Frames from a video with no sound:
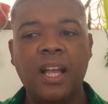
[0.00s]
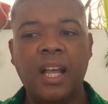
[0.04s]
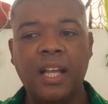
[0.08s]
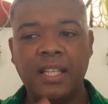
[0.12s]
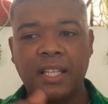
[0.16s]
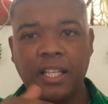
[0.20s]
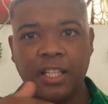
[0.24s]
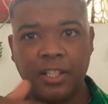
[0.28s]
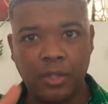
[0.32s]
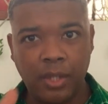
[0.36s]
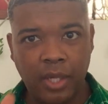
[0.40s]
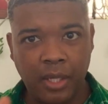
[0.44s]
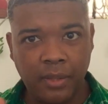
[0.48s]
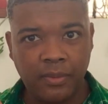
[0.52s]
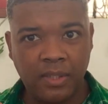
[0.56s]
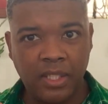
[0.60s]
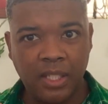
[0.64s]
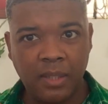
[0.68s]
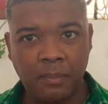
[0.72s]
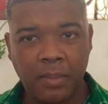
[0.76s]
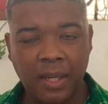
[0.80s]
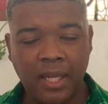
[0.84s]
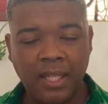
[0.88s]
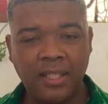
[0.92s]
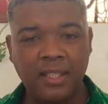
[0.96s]
Then you have the
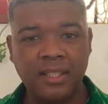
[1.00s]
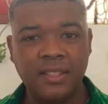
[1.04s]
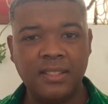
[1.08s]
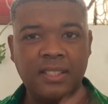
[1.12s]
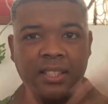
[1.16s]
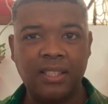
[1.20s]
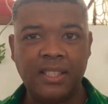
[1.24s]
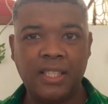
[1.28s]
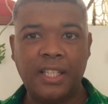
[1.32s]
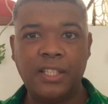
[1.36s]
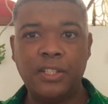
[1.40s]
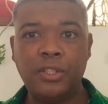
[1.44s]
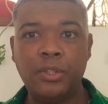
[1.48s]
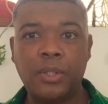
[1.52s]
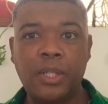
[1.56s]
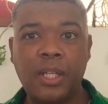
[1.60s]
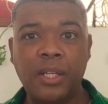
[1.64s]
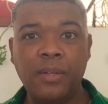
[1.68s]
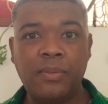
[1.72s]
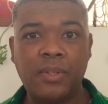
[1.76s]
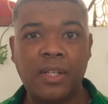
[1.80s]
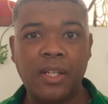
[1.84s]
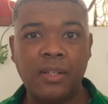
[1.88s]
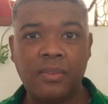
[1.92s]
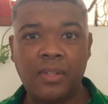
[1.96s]
abundance, and then you
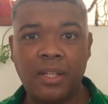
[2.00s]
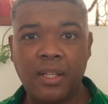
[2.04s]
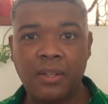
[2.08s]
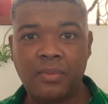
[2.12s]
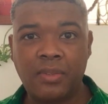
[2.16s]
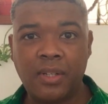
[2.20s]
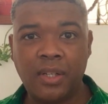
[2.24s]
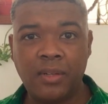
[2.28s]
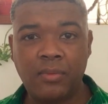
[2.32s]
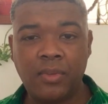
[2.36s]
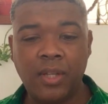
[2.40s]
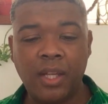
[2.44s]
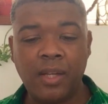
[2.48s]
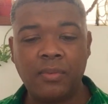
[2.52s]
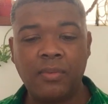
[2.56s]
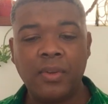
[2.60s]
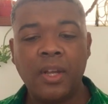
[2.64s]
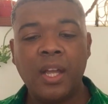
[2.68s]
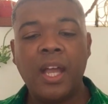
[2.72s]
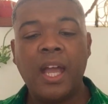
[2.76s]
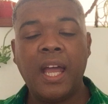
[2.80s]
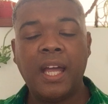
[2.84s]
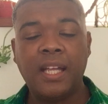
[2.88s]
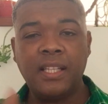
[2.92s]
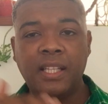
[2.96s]
give,
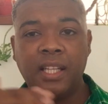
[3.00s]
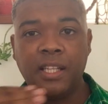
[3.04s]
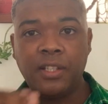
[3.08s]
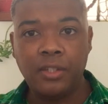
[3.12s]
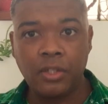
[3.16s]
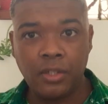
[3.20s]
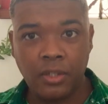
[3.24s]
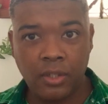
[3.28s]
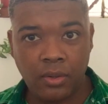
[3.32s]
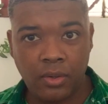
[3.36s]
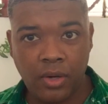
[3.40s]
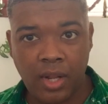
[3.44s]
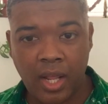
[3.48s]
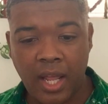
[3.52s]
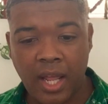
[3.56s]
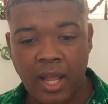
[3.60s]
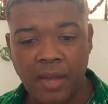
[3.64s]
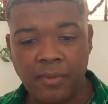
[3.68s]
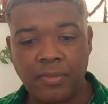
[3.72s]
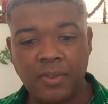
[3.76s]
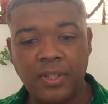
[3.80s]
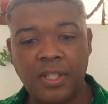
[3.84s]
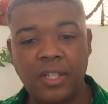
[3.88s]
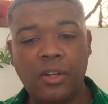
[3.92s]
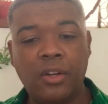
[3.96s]
and then you don't
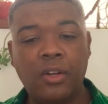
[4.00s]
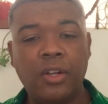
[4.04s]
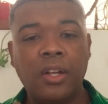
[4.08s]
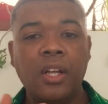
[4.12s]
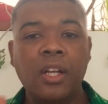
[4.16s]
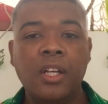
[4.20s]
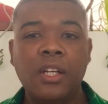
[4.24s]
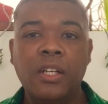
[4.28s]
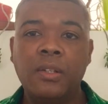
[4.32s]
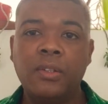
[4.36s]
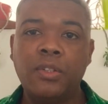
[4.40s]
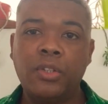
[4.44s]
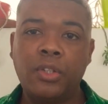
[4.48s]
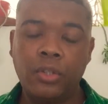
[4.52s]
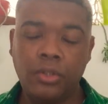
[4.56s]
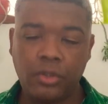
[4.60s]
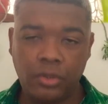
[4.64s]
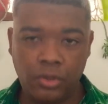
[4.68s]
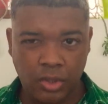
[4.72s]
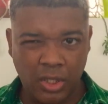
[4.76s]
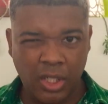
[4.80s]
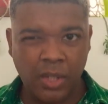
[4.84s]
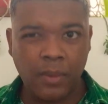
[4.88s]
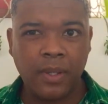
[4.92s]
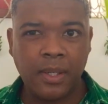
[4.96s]
have, and
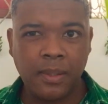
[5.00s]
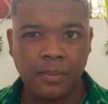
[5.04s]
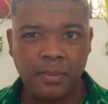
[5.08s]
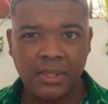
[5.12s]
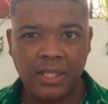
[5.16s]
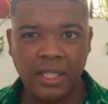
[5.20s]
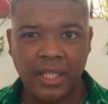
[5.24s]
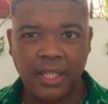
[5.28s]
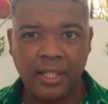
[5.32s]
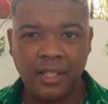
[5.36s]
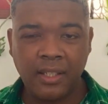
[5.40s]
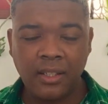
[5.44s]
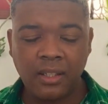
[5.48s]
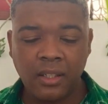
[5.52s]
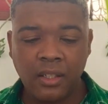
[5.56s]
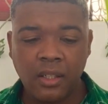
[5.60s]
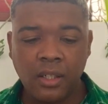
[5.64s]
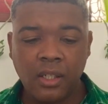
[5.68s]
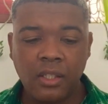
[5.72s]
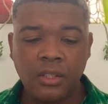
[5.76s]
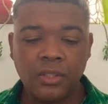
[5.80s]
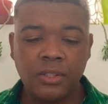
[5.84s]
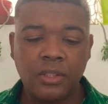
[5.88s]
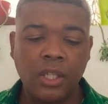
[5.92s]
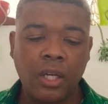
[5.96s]
you know what I'm saying?
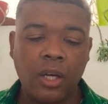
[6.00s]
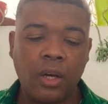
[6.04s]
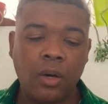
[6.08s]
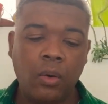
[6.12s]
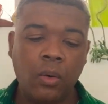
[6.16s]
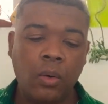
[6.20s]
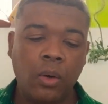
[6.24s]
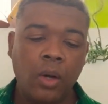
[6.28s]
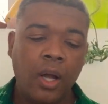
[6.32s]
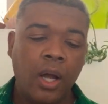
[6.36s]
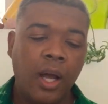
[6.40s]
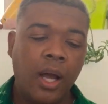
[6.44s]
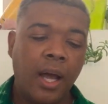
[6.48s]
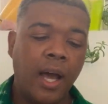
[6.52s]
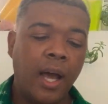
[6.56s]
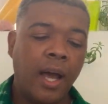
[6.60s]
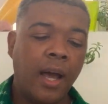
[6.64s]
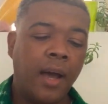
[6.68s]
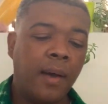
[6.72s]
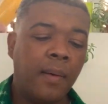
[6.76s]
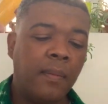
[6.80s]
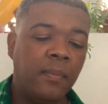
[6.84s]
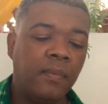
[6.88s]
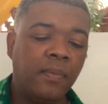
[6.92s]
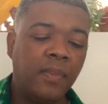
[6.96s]
So
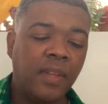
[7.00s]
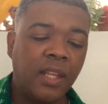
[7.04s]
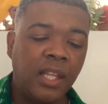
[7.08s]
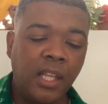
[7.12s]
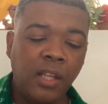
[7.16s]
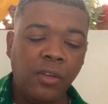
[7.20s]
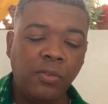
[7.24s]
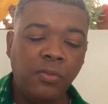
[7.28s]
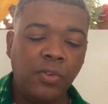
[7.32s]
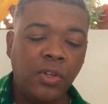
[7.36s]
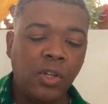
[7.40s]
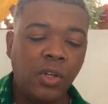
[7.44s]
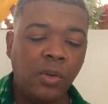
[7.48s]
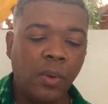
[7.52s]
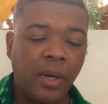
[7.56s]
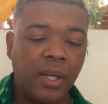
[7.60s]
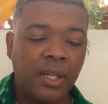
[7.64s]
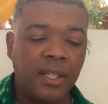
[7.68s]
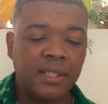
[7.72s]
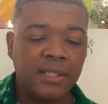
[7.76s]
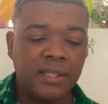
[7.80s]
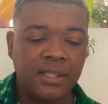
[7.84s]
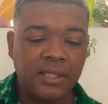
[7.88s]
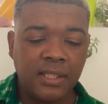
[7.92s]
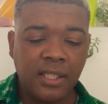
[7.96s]
if you
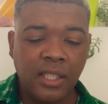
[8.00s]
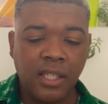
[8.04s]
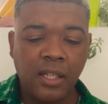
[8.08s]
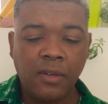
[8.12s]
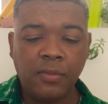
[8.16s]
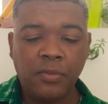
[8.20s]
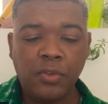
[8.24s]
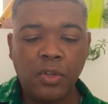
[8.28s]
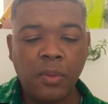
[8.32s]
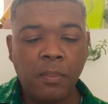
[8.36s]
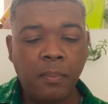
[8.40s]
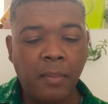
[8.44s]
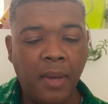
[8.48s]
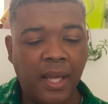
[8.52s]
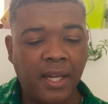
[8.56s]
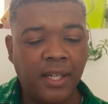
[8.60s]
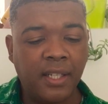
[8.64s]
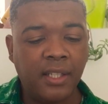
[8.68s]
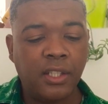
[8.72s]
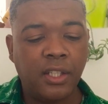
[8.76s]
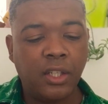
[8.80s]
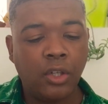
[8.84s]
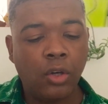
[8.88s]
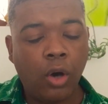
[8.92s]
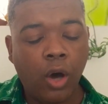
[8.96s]
want to serve
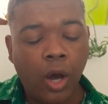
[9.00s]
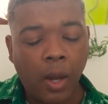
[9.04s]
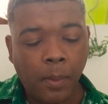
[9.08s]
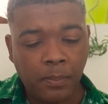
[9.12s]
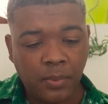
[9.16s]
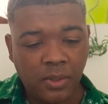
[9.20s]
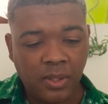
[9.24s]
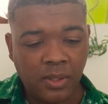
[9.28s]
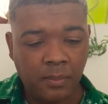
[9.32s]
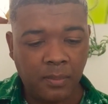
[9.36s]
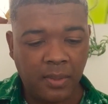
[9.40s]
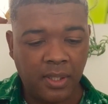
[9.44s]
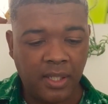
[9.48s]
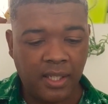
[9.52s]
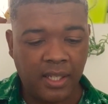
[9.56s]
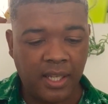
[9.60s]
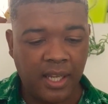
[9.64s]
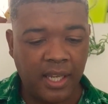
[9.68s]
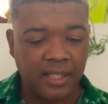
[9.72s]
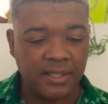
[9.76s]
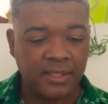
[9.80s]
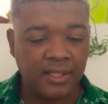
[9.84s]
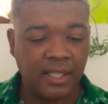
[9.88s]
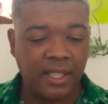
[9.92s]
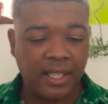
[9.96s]
humanity optimally,
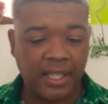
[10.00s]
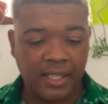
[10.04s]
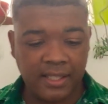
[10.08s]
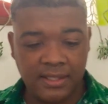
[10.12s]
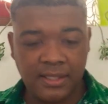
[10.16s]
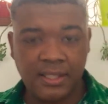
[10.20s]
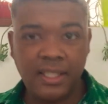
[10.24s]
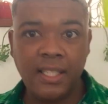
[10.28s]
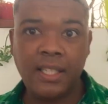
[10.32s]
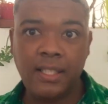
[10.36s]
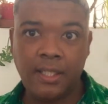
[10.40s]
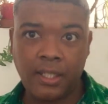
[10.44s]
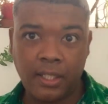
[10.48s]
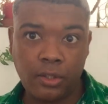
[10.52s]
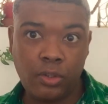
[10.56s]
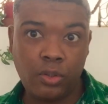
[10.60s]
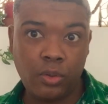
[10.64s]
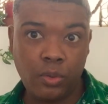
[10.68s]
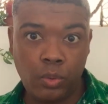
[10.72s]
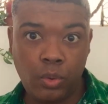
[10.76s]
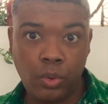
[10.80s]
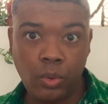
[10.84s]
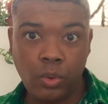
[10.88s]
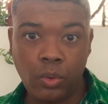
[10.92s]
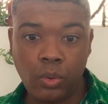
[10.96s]
as I can see that
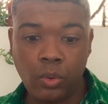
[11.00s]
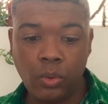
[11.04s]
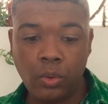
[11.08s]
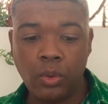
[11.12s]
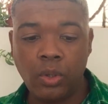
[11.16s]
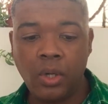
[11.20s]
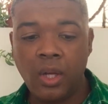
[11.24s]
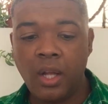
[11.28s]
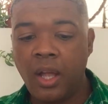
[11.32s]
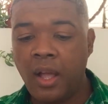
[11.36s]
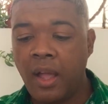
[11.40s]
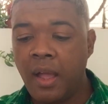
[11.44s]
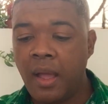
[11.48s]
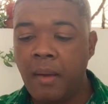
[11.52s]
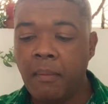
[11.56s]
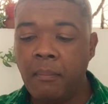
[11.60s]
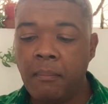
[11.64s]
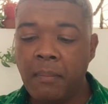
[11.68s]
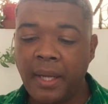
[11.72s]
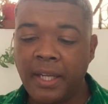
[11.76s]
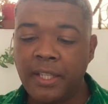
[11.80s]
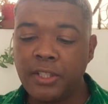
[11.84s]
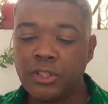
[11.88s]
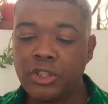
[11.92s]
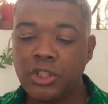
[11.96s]
you do,
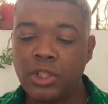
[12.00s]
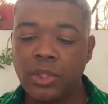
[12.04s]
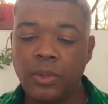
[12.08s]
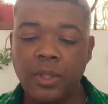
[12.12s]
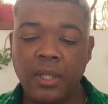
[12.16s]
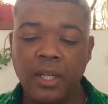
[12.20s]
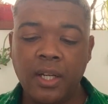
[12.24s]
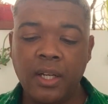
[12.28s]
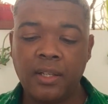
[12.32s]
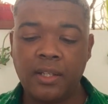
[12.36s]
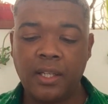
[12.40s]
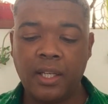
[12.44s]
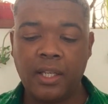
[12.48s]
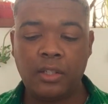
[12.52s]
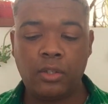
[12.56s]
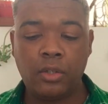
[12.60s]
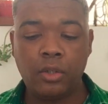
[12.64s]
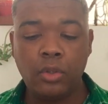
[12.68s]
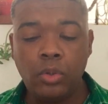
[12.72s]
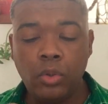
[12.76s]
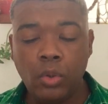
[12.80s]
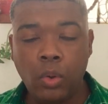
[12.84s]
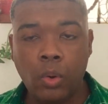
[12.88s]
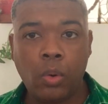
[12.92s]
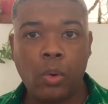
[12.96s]
make sure that
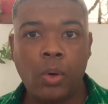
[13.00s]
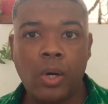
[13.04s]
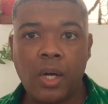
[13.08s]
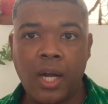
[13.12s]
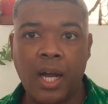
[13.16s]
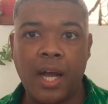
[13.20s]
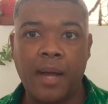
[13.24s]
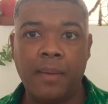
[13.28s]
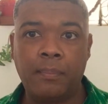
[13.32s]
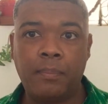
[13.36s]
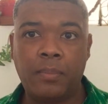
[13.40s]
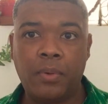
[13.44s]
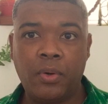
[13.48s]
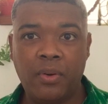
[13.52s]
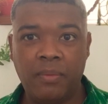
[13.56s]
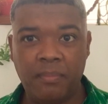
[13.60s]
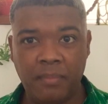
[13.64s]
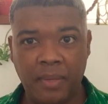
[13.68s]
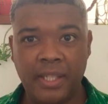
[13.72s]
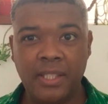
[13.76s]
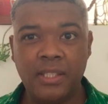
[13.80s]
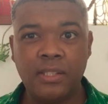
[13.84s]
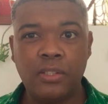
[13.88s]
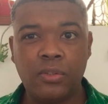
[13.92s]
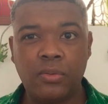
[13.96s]
your cup
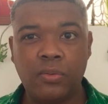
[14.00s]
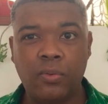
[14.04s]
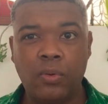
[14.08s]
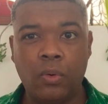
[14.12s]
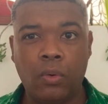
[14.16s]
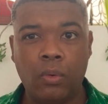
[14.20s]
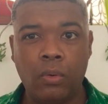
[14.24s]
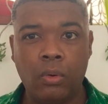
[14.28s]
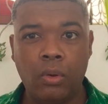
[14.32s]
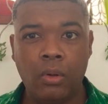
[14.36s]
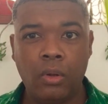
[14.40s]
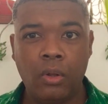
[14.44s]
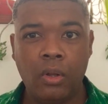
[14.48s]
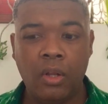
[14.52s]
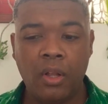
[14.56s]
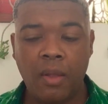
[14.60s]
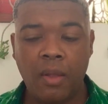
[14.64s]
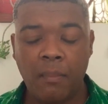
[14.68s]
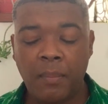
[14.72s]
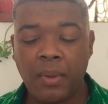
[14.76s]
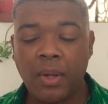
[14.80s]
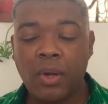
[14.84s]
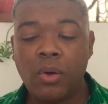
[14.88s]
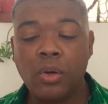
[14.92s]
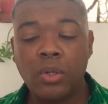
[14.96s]
remains full,
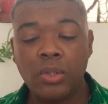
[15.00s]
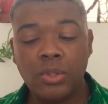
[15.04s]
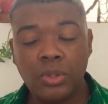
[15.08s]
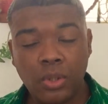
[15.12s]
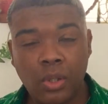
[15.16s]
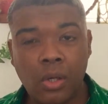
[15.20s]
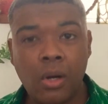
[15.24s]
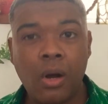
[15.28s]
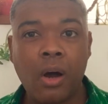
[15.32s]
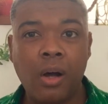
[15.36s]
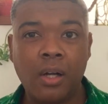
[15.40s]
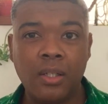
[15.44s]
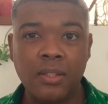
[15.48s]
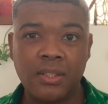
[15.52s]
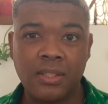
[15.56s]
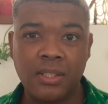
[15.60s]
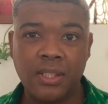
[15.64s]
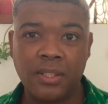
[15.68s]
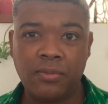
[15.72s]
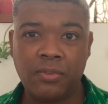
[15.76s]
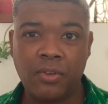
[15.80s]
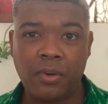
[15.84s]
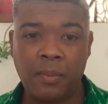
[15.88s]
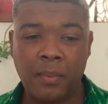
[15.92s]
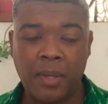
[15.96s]
because you can't
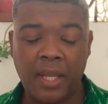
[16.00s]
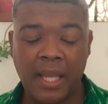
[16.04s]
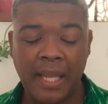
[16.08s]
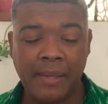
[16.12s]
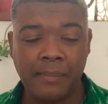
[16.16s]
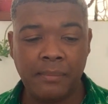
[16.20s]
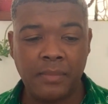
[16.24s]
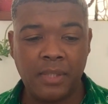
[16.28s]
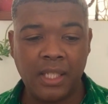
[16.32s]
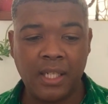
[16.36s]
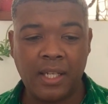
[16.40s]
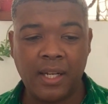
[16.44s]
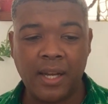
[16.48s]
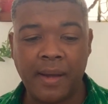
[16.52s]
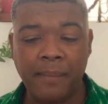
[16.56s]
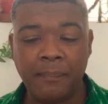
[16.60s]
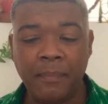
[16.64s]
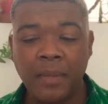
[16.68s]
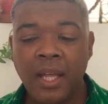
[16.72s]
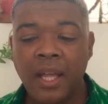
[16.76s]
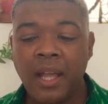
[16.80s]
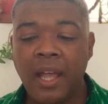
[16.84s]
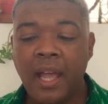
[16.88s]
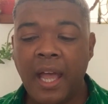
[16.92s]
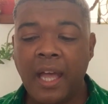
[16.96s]
serve from an empty cup,
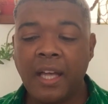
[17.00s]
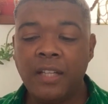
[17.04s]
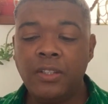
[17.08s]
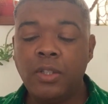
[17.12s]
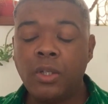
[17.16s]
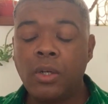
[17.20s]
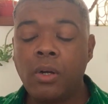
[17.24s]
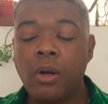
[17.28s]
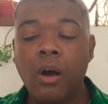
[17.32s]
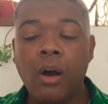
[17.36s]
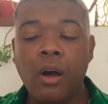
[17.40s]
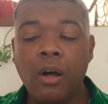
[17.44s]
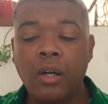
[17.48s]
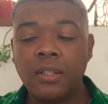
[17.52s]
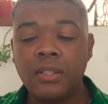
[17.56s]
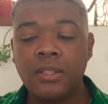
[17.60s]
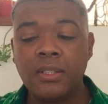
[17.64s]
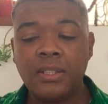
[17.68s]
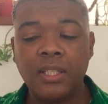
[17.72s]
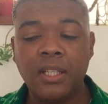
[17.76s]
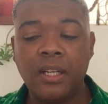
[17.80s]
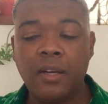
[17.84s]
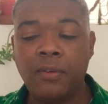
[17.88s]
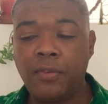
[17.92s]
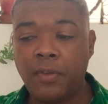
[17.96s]
and you can't
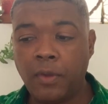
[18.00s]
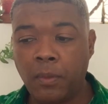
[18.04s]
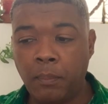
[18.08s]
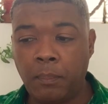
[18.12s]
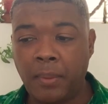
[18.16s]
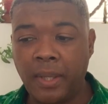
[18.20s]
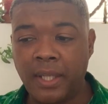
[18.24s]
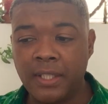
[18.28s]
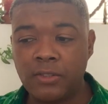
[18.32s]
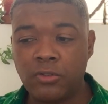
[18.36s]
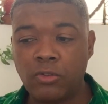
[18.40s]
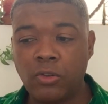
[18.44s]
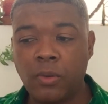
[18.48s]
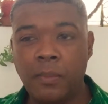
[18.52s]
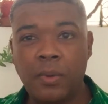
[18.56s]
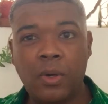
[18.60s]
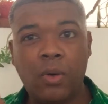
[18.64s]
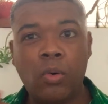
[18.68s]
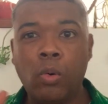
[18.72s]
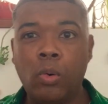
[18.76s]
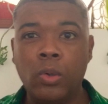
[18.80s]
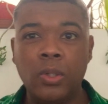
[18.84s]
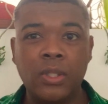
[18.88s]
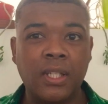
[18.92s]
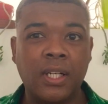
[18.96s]
serve your best from a
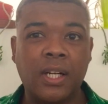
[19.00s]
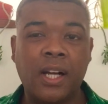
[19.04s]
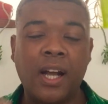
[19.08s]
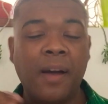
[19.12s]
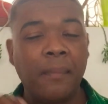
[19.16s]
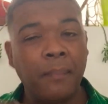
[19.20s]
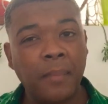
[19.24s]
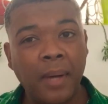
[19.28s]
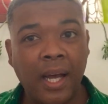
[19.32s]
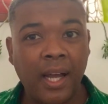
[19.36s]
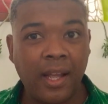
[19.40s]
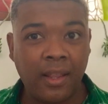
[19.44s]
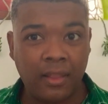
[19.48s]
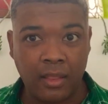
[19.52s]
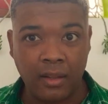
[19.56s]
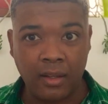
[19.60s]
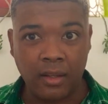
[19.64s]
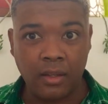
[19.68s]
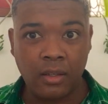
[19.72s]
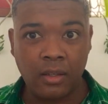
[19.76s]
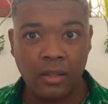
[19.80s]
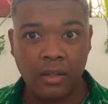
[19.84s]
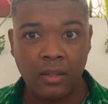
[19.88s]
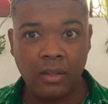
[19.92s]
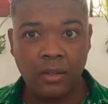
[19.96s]
quarter cup either.